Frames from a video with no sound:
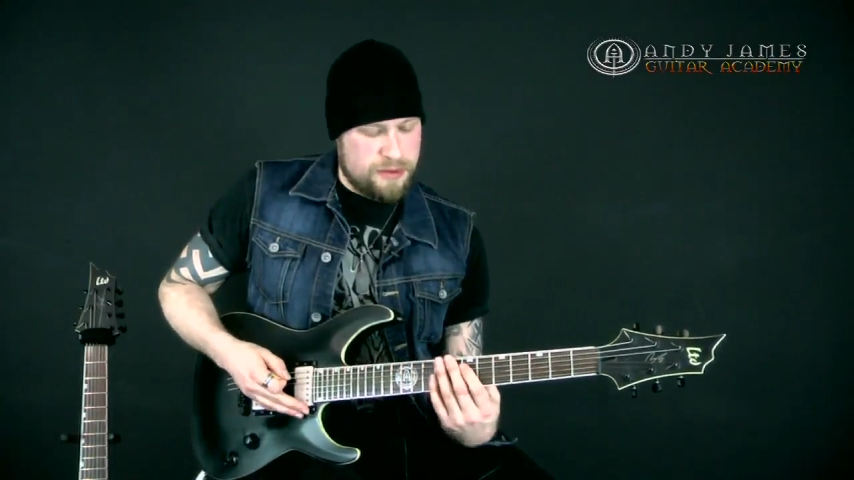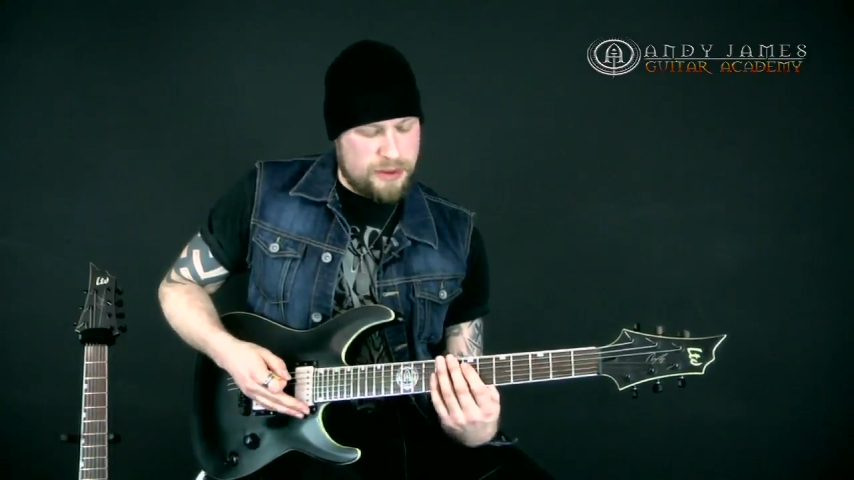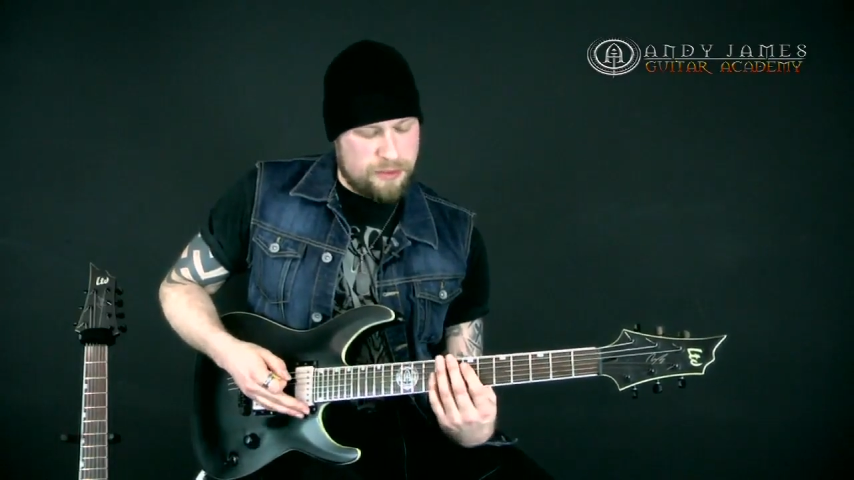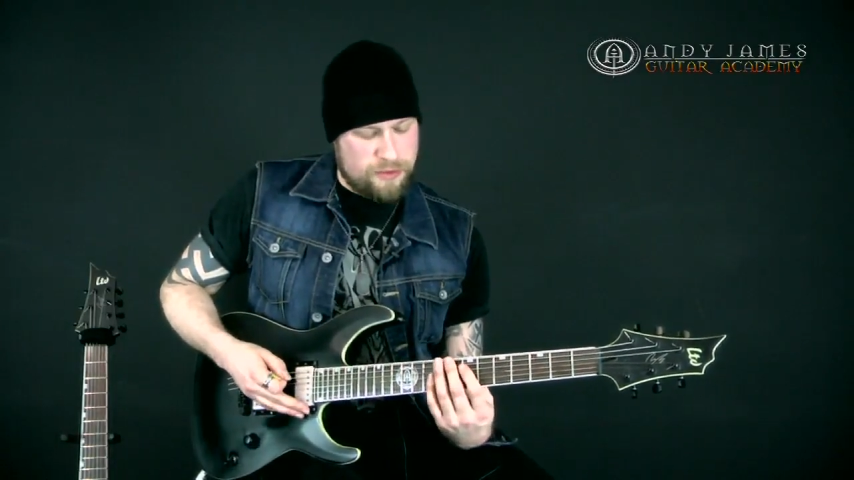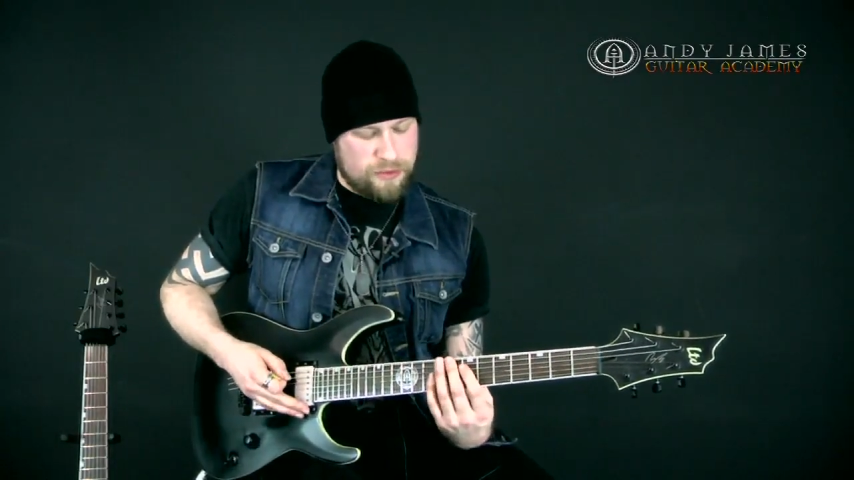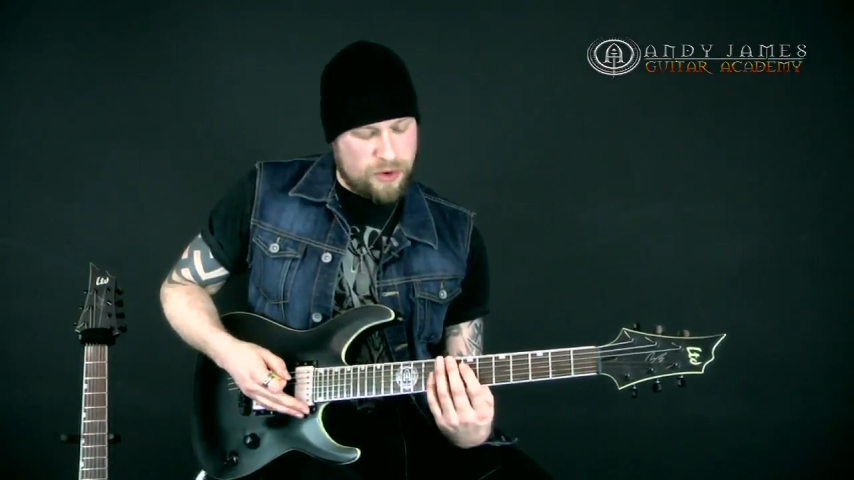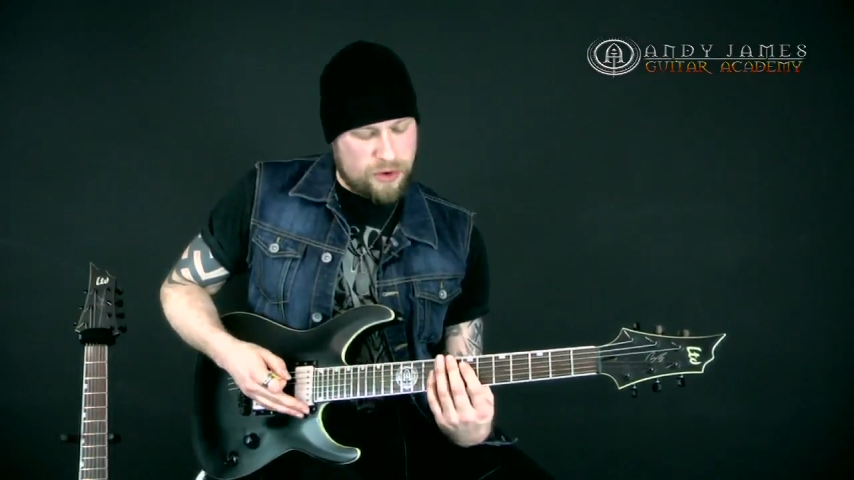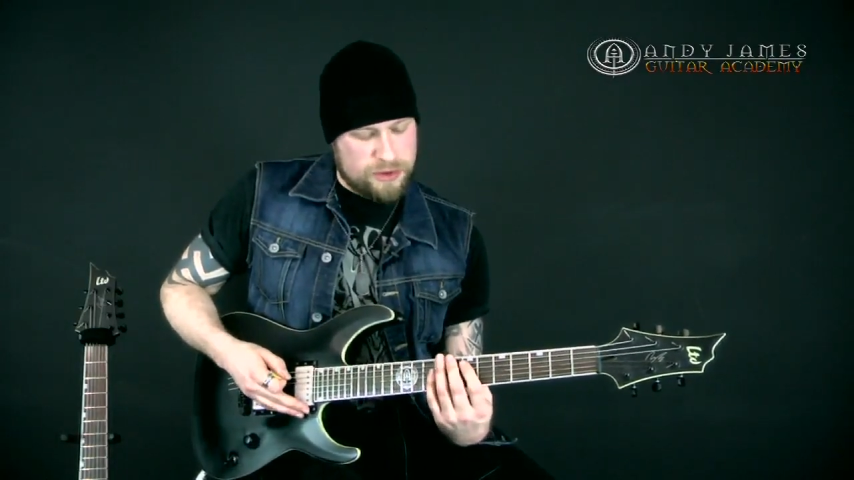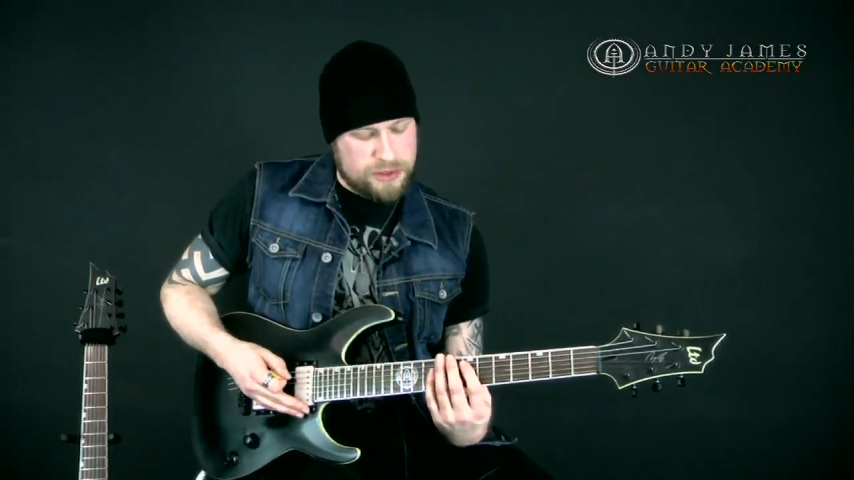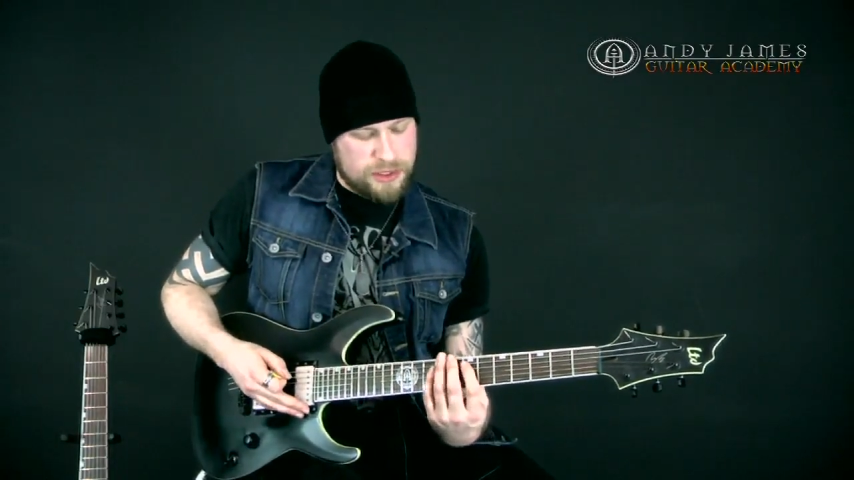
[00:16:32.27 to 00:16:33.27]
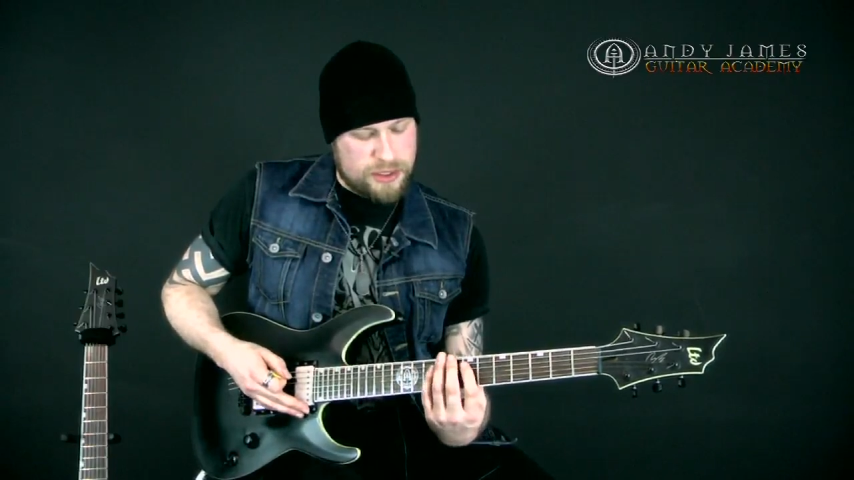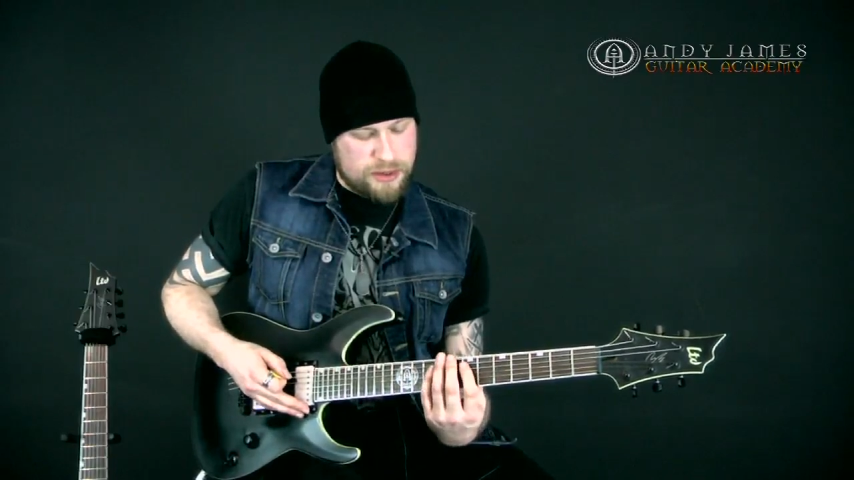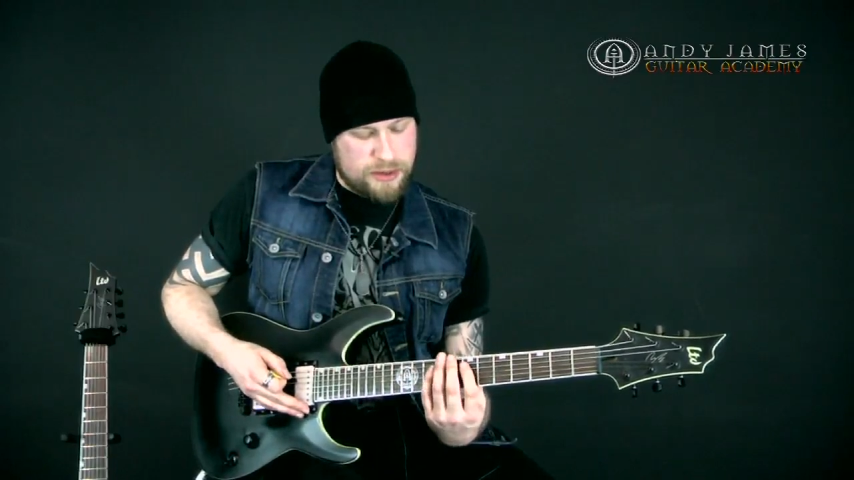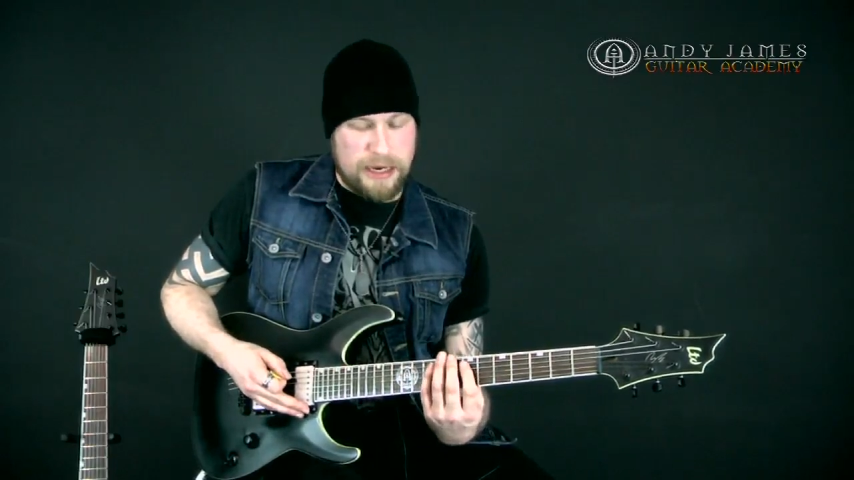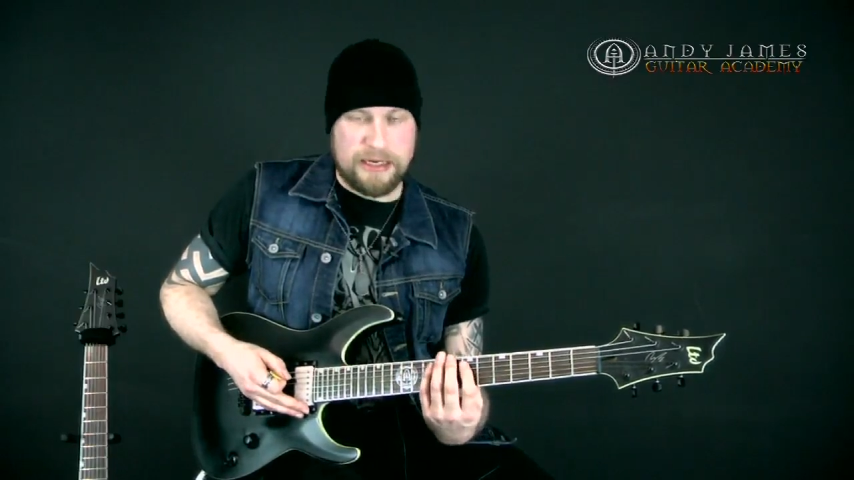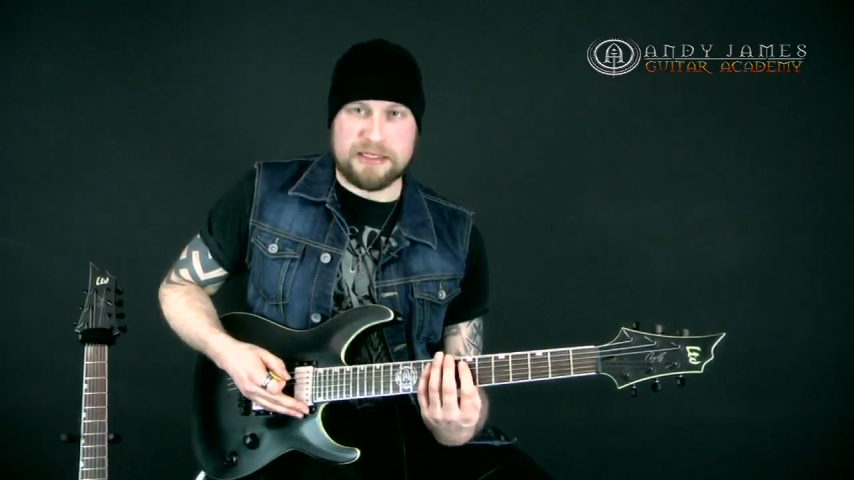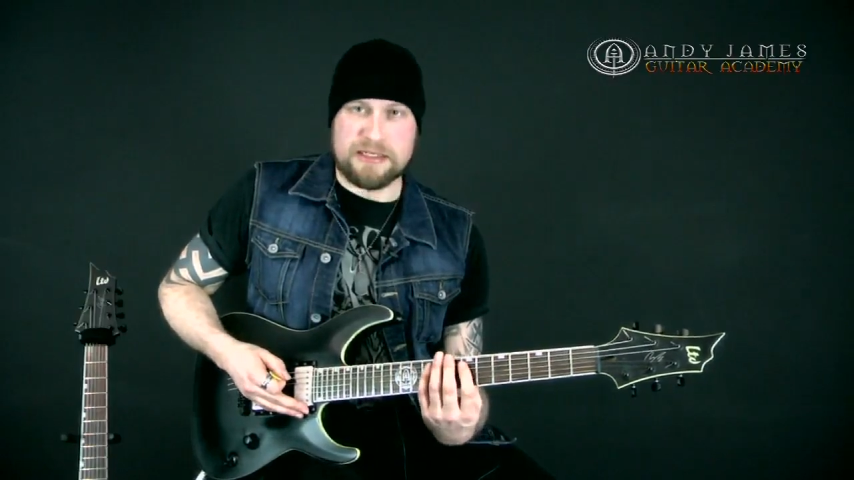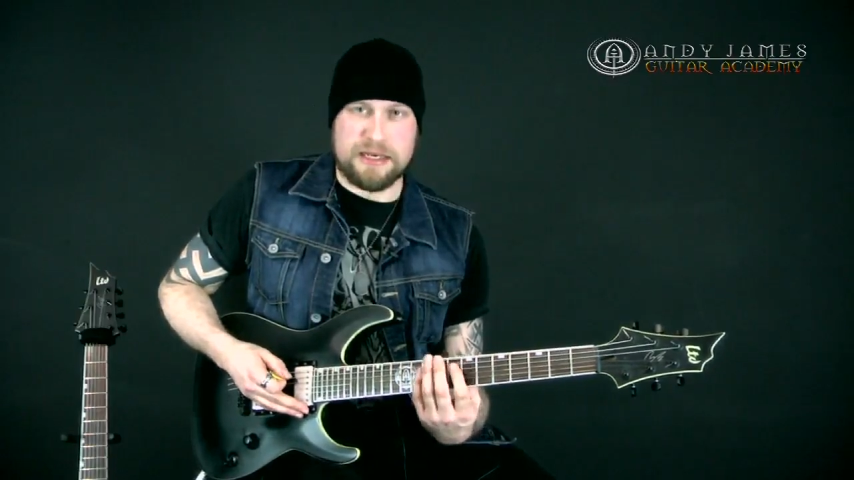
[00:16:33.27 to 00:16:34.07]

then we've got 8 to